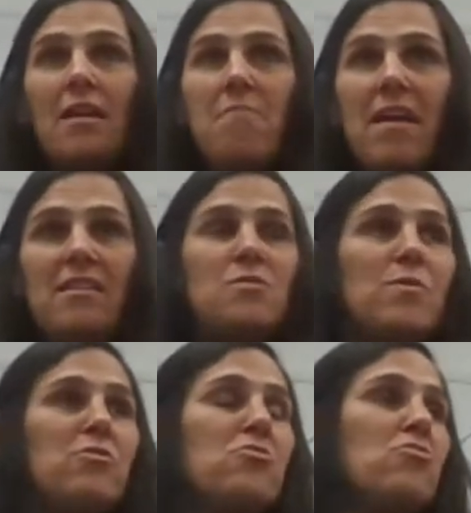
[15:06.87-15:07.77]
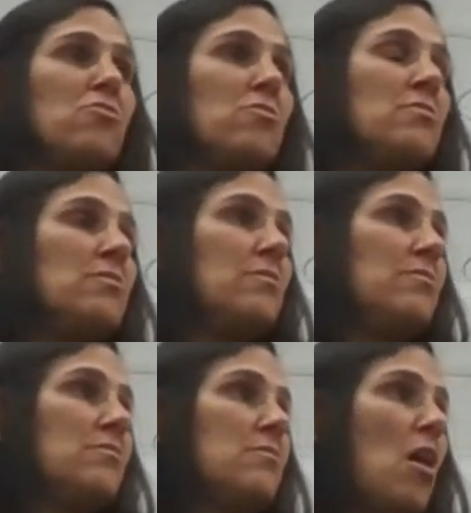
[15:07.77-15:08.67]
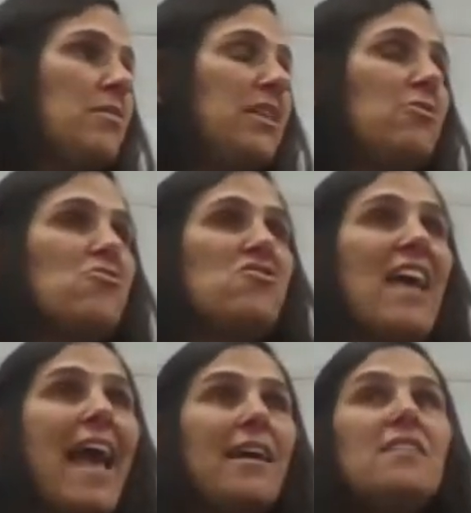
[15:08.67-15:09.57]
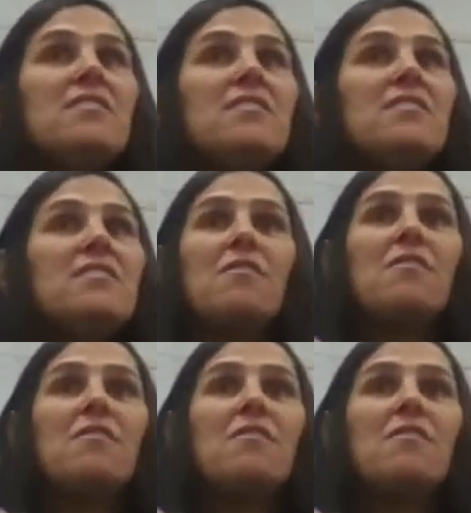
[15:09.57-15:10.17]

and many spiritual thought leaders say,